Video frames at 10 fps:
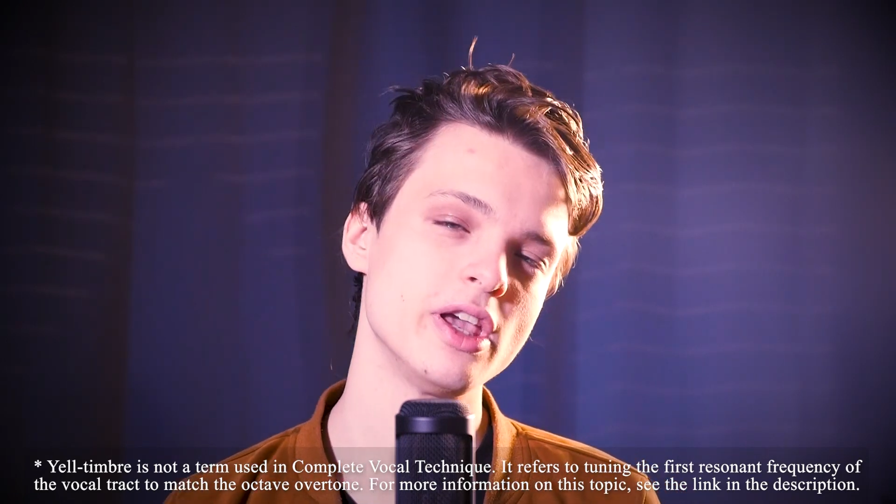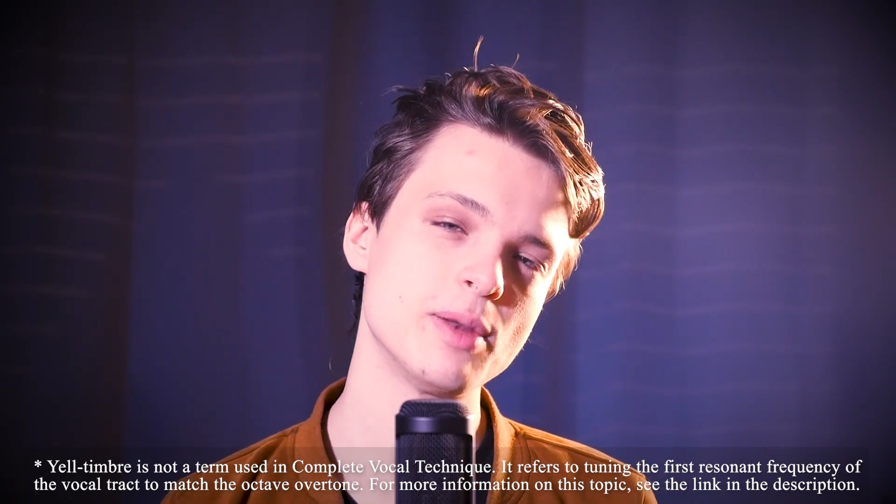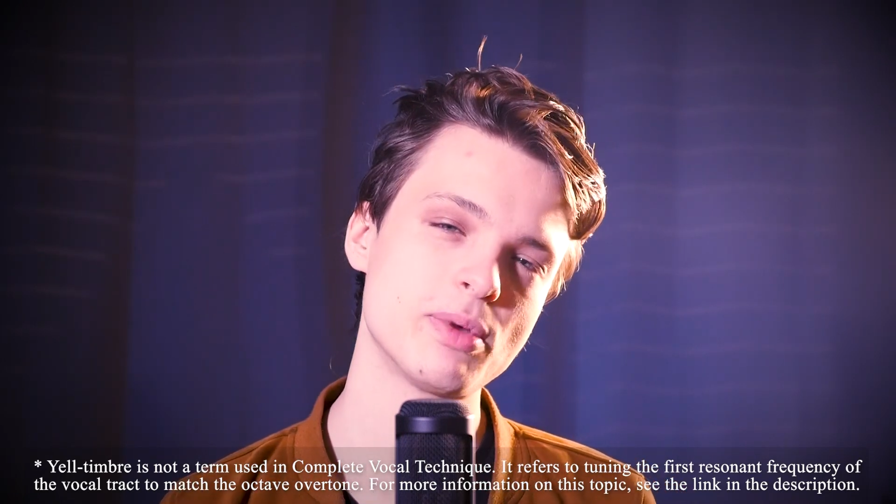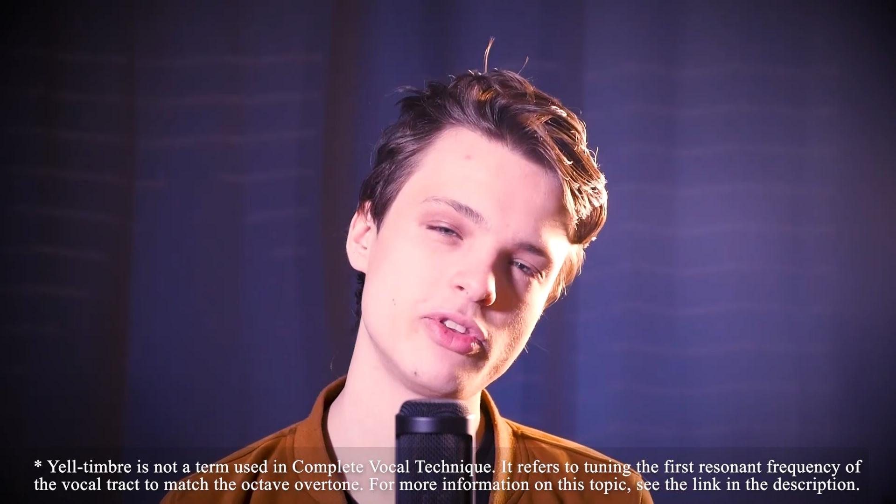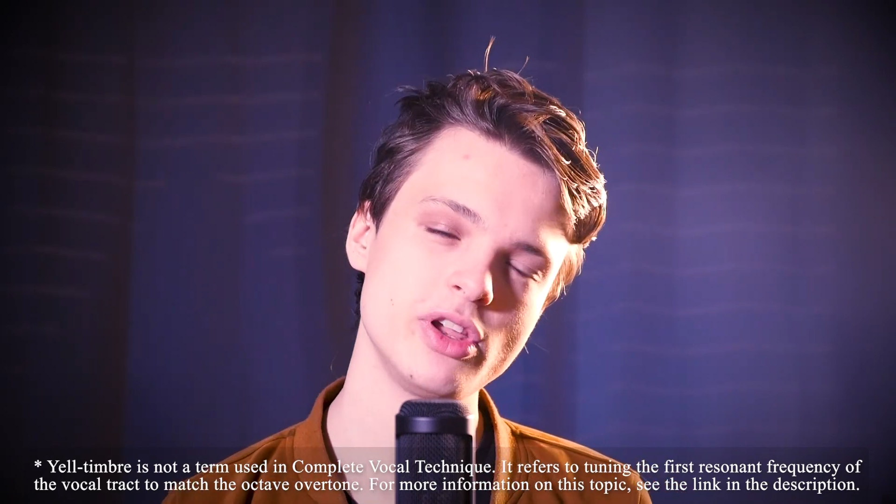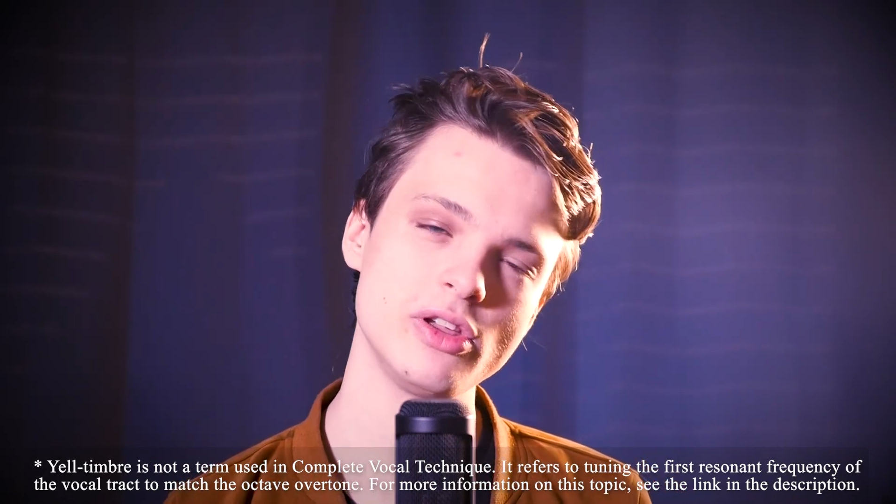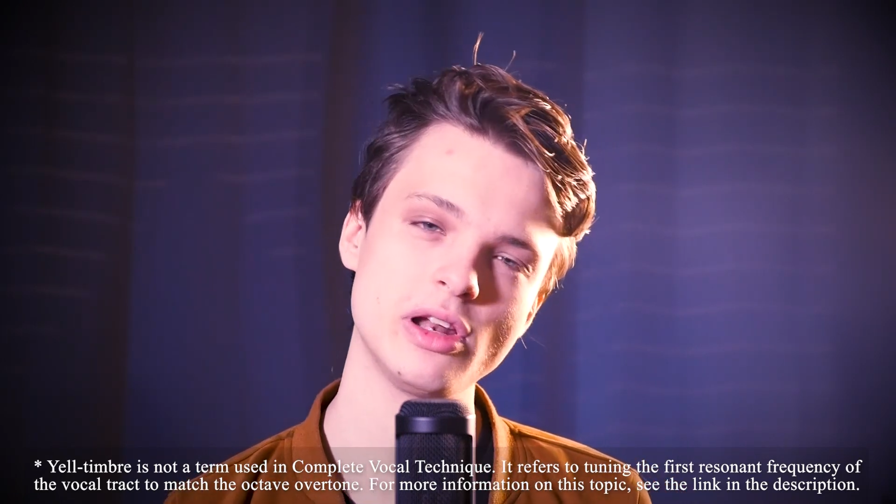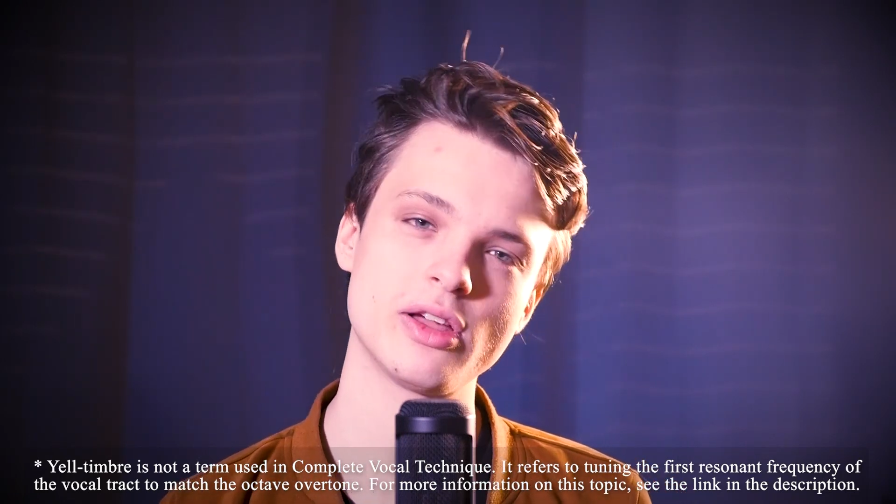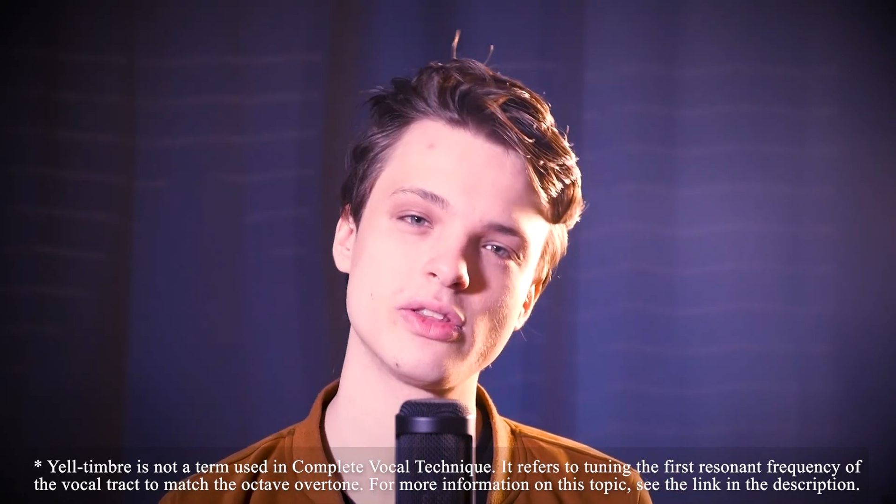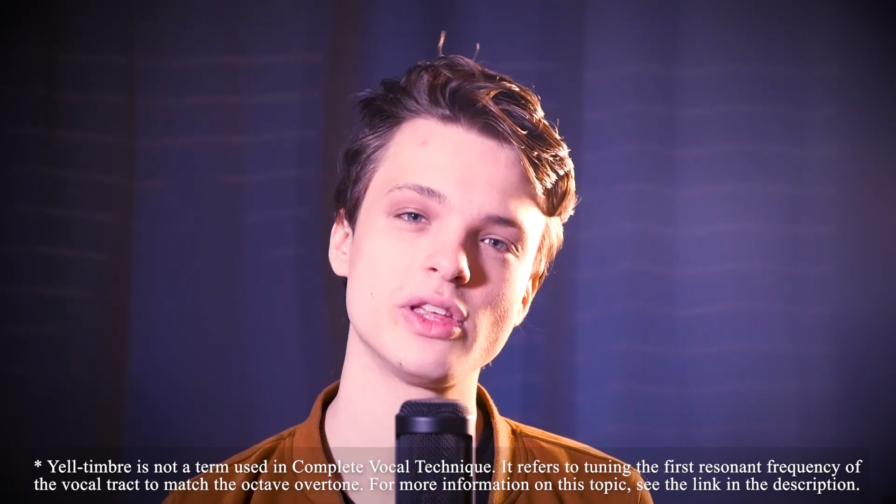In
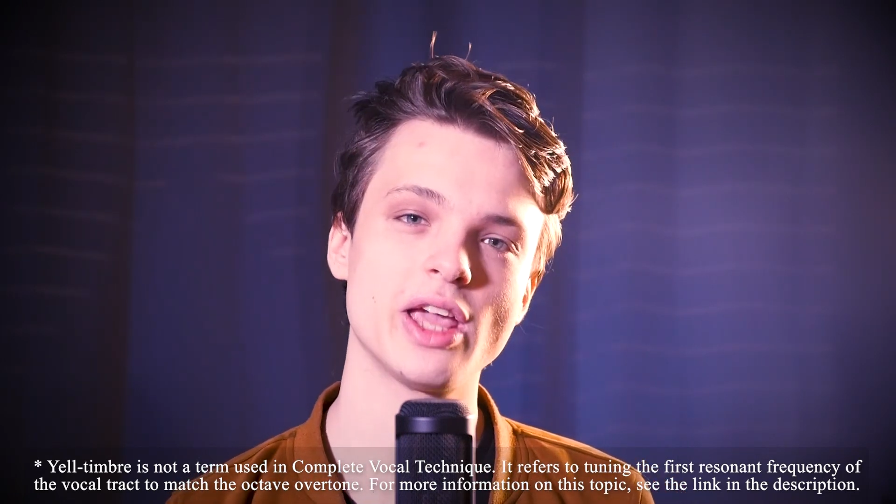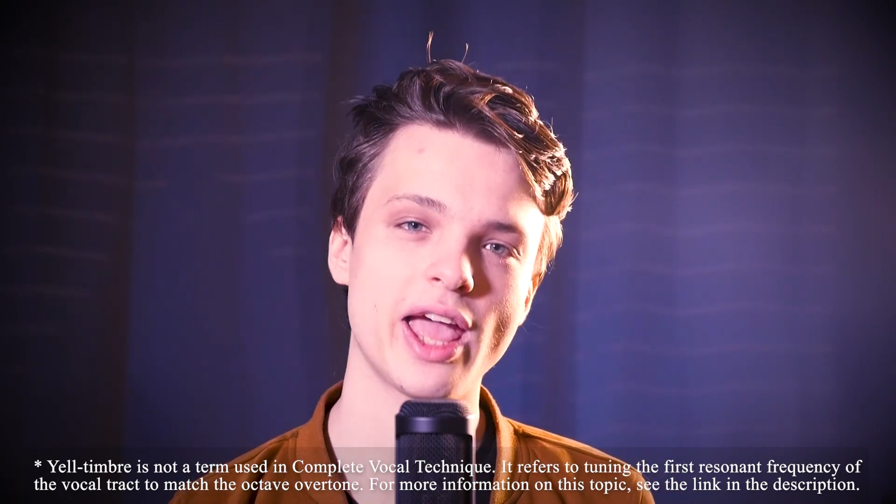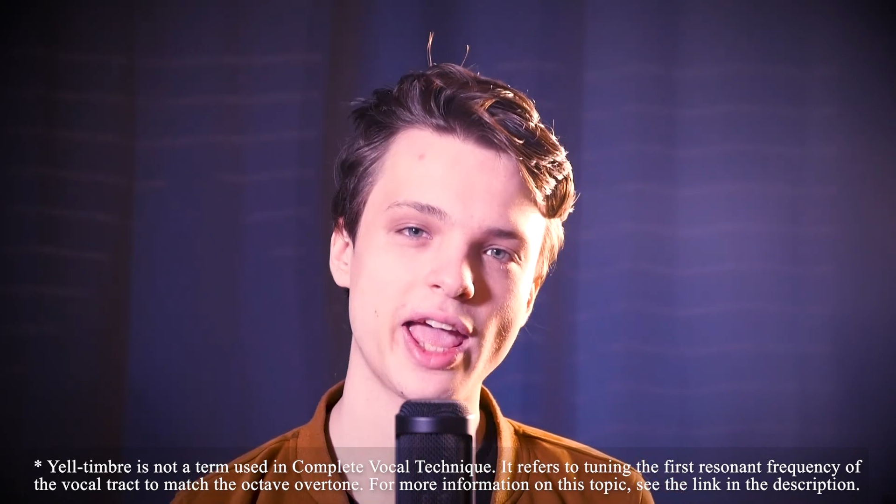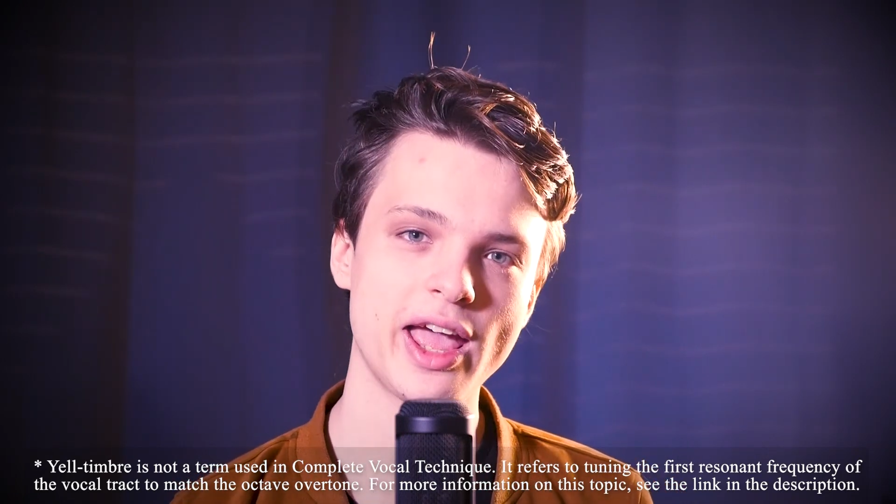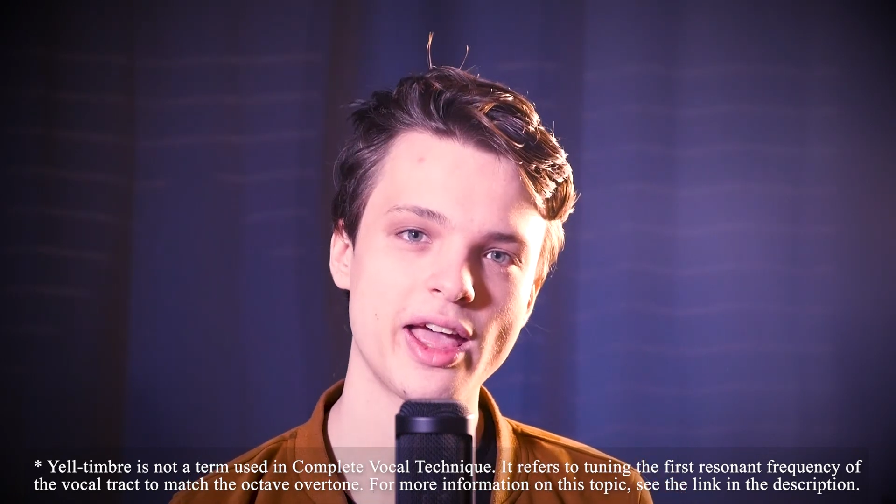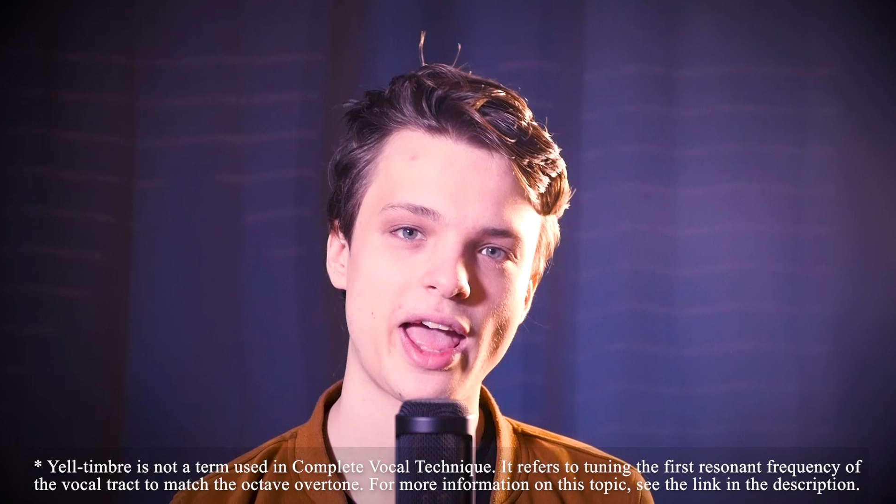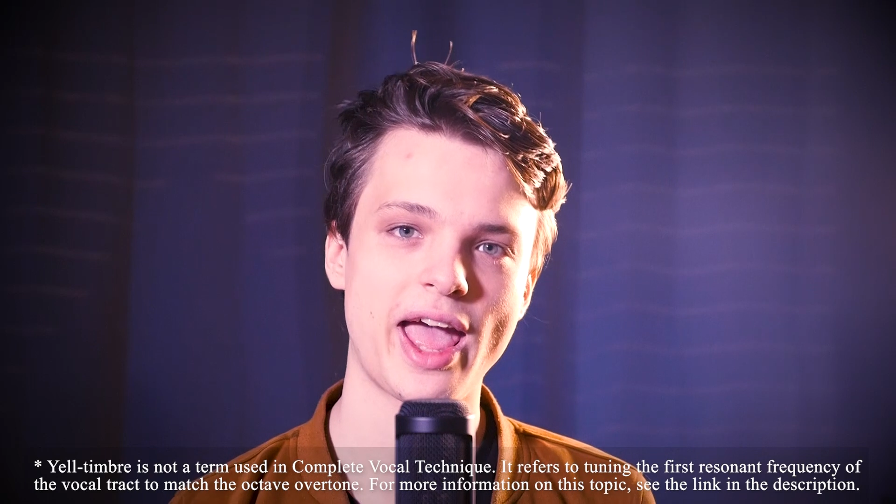particular, the a,